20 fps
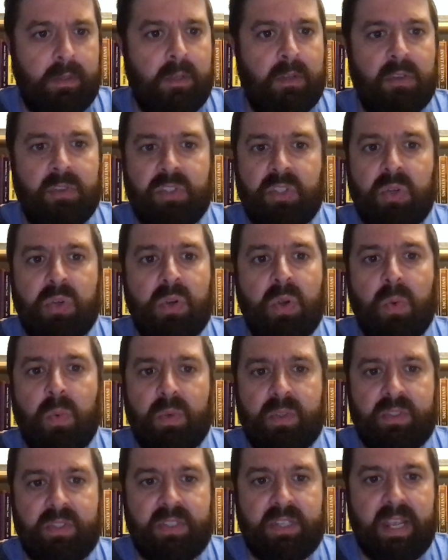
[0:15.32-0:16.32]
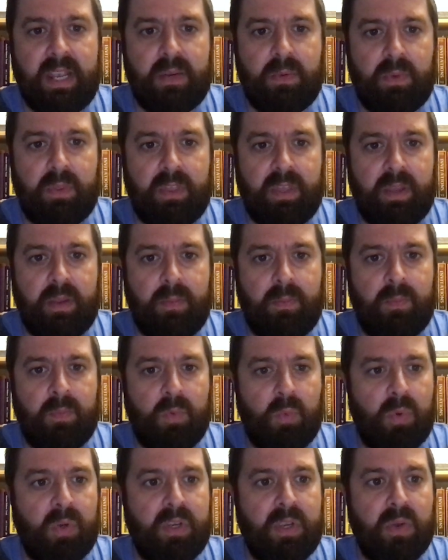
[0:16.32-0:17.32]
So no one stayed with him
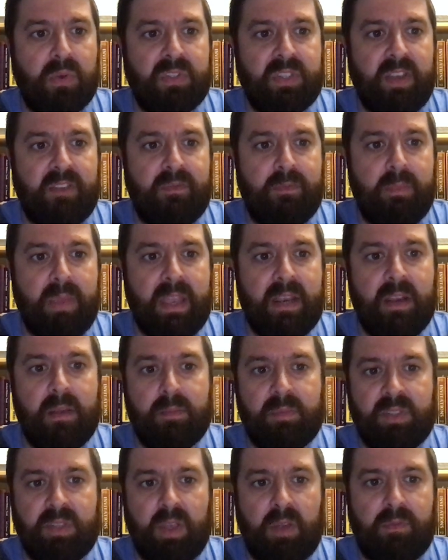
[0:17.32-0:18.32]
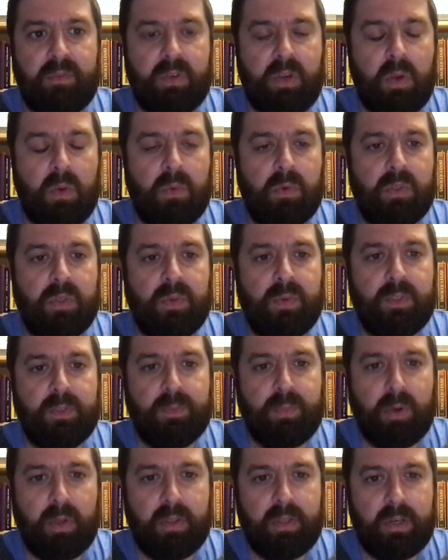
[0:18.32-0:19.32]
when Yosef made himself known to his
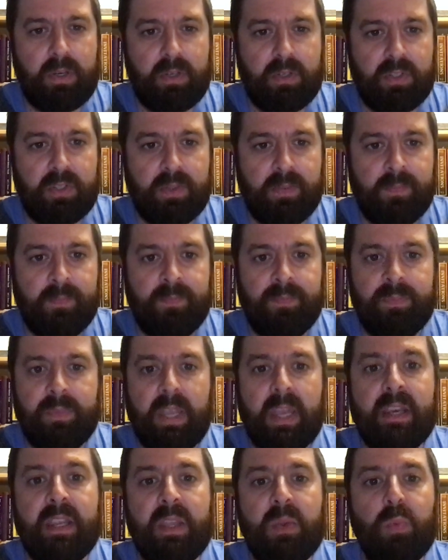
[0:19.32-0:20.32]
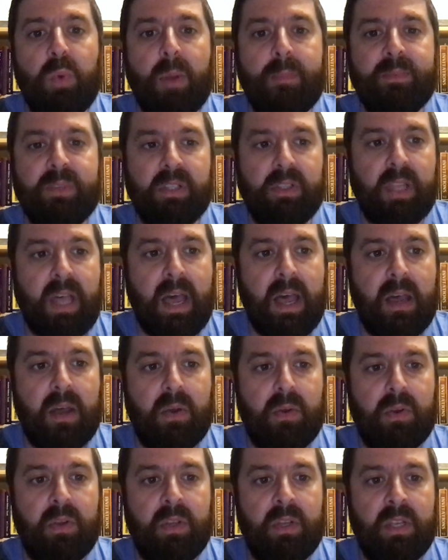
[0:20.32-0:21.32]
brothers. And he wept
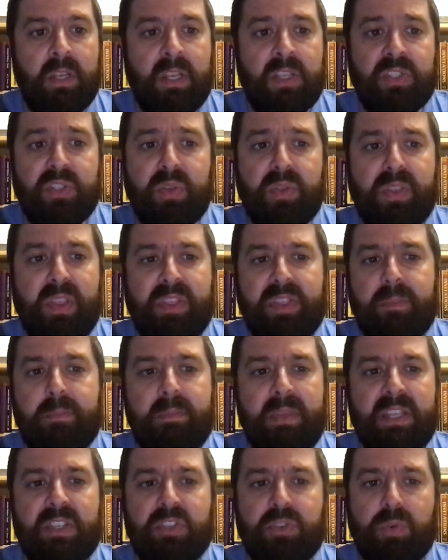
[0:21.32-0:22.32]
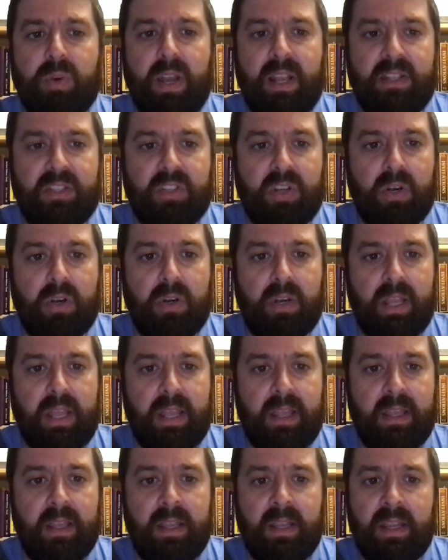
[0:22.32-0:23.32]
aloud, so that the Mitsrites heard
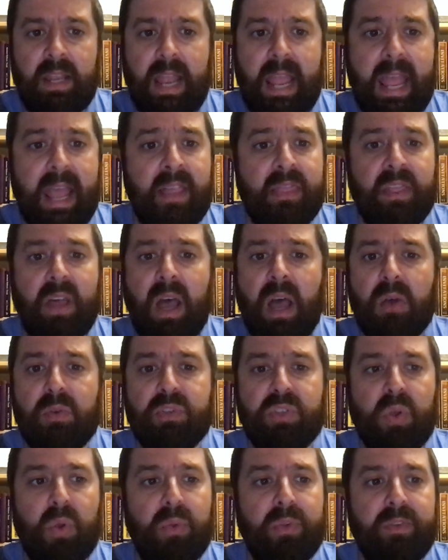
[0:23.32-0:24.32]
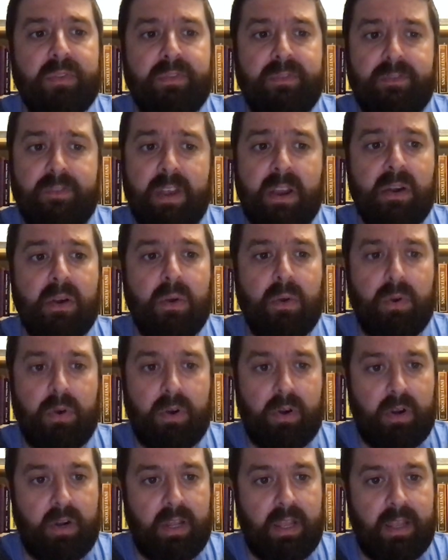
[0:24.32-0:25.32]
it, and the household of Pharaoh
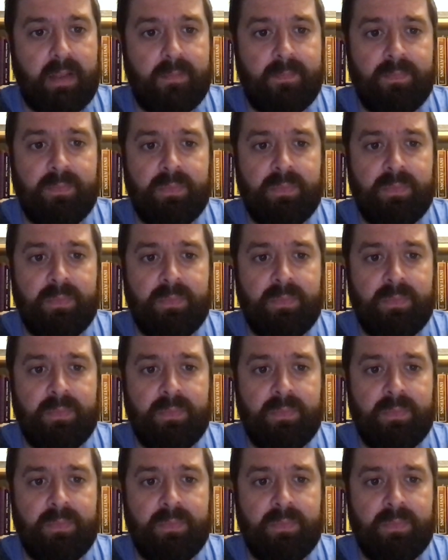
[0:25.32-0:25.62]
heard it.